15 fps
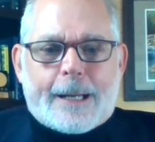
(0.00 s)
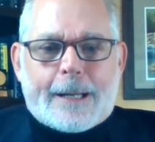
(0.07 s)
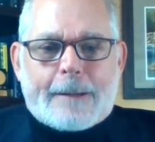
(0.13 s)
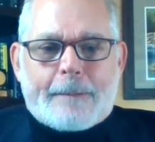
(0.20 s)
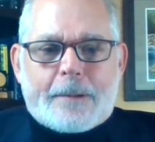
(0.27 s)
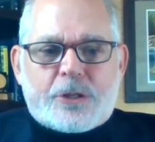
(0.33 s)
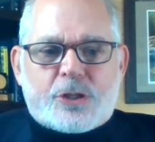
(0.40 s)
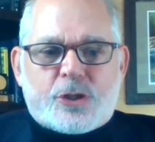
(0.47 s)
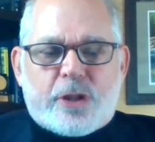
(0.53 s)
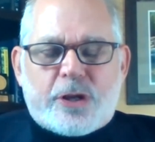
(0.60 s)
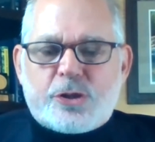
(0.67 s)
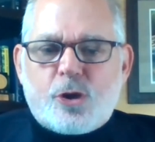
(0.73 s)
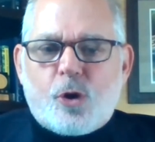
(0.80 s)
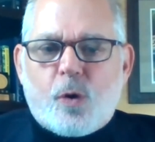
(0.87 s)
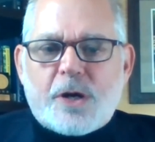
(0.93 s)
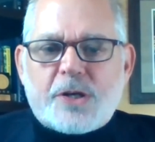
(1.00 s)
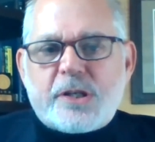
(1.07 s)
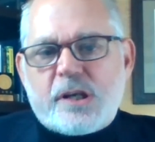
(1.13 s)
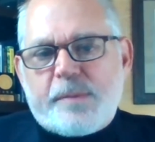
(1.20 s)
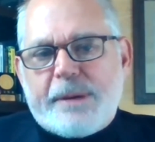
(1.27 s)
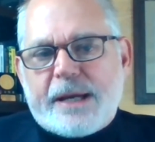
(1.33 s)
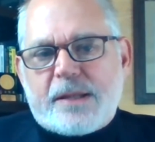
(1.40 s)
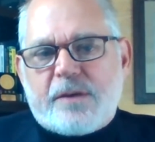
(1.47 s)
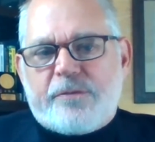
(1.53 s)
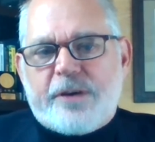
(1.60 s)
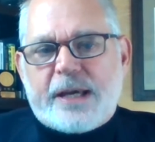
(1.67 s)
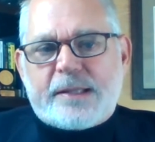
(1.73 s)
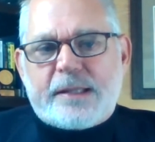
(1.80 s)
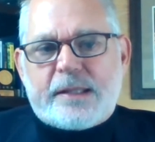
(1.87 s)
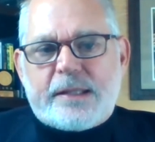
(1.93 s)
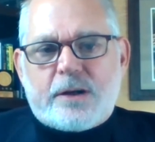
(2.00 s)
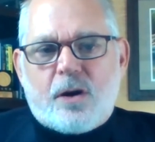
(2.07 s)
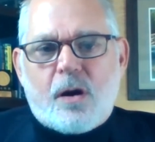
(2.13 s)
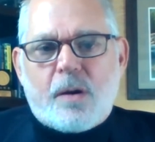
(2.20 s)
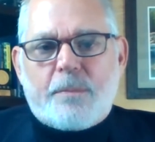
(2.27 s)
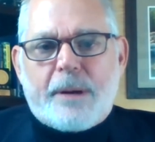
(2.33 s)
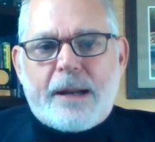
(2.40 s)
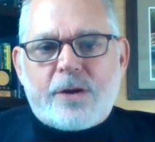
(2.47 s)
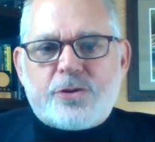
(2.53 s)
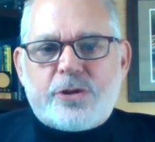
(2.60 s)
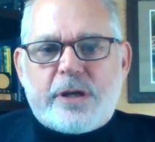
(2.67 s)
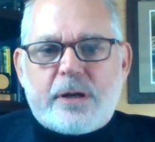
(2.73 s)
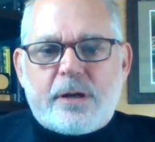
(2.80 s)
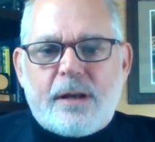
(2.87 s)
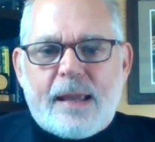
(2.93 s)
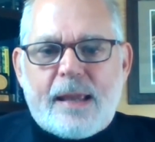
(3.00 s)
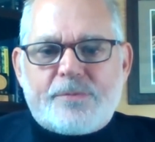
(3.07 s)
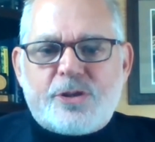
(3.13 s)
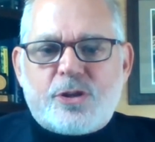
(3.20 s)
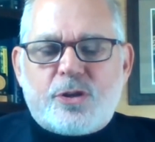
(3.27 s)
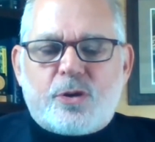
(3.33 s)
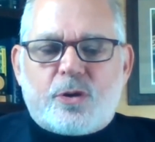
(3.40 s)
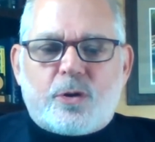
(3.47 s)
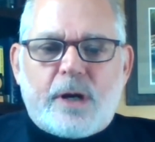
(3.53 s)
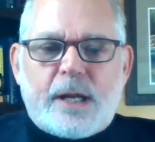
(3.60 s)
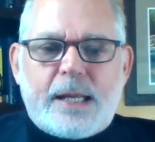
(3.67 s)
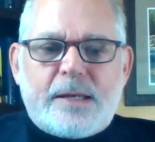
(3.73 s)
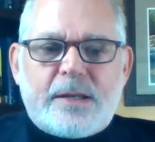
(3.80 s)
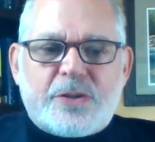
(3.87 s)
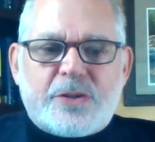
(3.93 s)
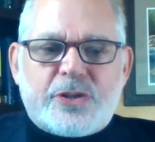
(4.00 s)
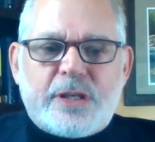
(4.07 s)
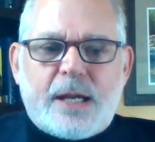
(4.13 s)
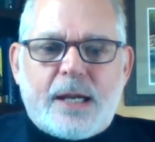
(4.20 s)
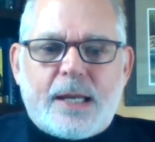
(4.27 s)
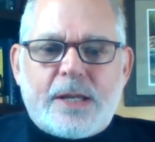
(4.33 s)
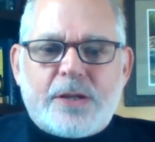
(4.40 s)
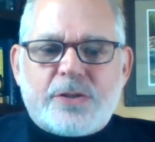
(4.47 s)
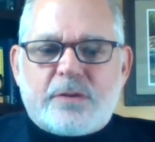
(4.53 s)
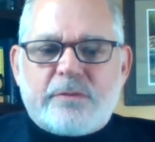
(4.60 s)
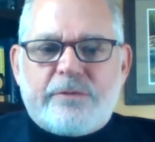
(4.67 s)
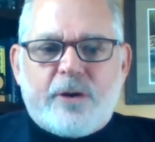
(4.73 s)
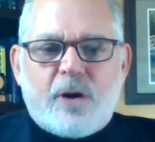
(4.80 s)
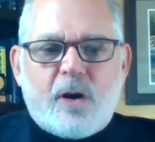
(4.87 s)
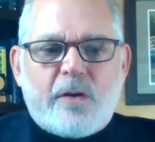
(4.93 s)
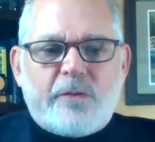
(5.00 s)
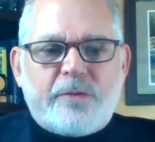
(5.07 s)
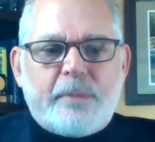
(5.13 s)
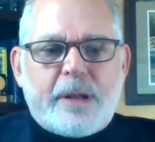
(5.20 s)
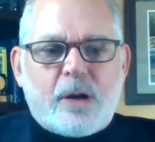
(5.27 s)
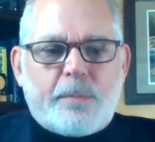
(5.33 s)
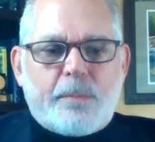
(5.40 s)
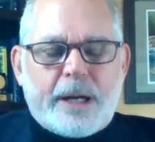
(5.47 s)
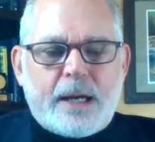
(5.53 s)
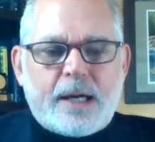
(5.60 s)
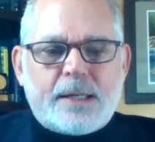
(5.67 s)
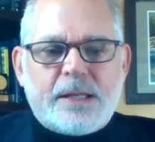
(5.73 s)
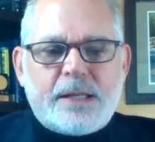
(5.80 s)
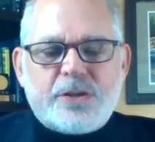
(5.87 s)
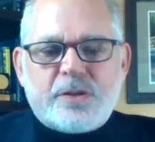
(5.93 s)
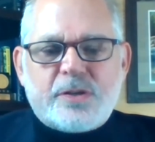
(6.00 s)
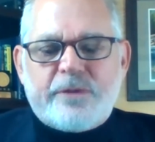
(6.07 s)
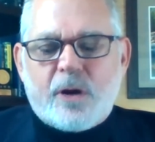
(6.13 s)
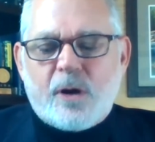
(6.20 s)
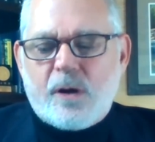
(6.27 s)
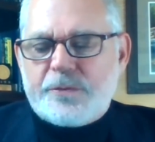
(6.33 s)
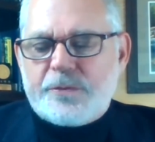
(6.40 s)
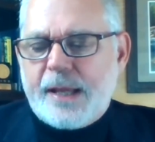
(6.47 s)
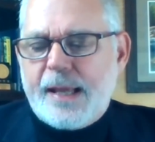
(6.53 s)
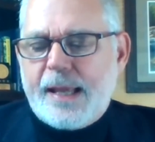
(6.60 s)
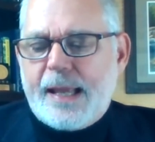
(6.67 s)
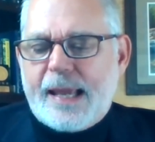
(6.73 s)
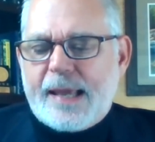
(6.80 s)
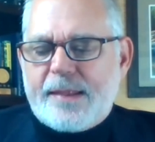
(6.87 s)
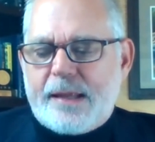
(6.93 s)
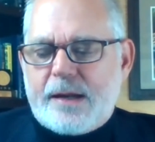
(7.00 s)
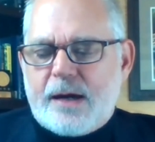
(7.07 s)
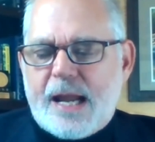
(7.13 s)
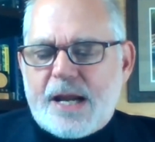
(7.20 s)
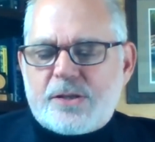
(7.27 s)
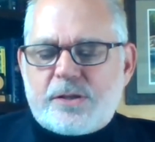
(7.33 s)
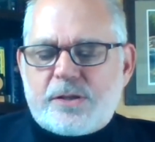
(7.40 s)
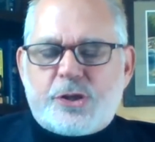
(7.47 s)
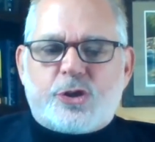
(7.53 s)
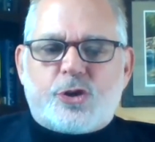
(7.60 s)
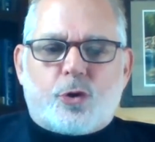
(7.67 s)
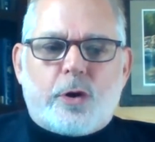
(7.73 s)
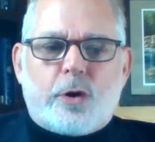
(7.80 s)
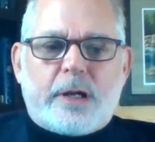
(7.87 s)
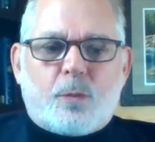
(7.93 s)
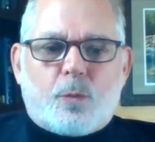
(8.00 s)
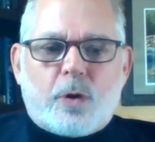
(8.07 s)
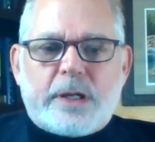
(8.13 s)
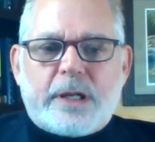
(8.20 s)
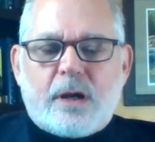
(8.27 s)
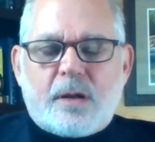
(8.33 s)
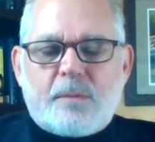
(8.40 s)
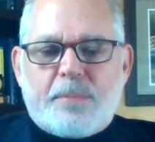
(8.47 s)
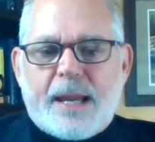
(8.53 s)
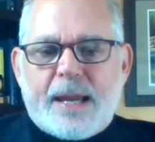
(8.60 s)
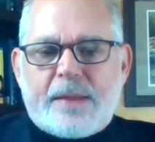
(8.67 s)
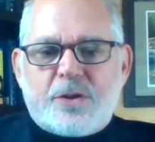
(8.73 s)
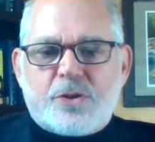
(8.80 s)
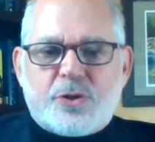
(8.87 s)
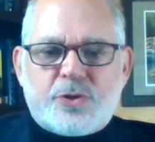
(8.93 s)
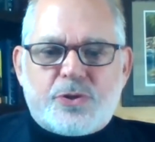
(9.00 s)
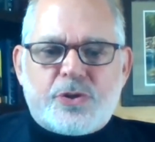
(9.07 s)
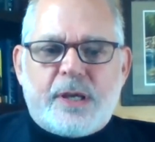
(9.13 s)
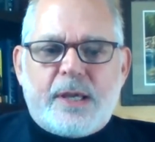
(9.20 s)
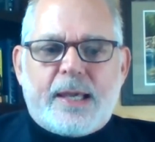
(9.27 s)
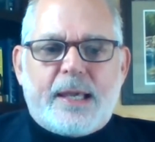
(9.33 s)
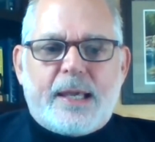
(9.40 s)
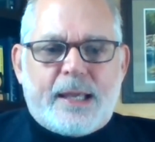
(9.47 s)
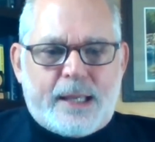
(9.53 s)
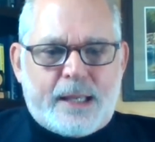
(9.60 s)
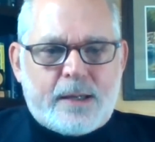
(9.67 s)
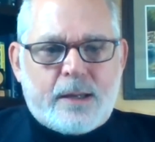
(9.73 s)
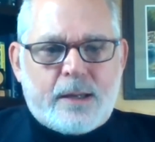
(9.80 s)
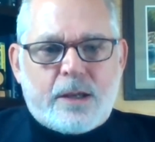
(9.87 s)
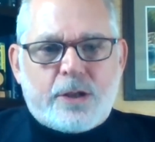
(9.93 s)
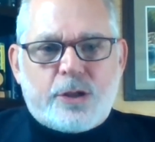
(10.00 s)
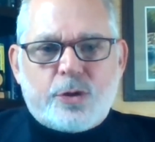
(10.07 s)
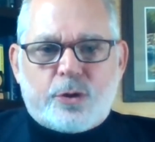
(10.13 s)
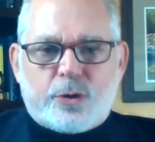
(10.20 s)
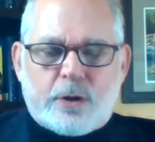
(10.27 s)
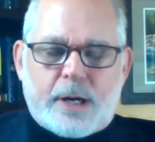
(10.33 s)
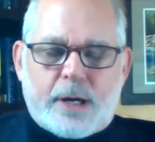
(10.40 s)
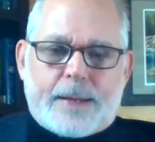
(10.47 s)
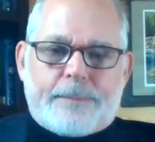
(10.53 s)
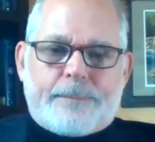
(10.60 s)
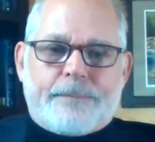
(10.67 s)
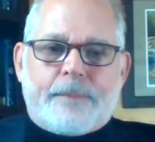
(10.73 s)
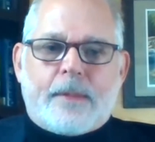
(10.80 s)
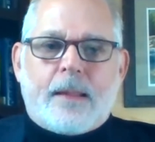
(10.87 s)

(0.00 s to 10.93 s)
Uh, so there's no question about the fact that there are biosecurity labs in Ukraine. The CI is involved, Metabiota is involved, and they are actually storing and working on pathogens in Ukraine.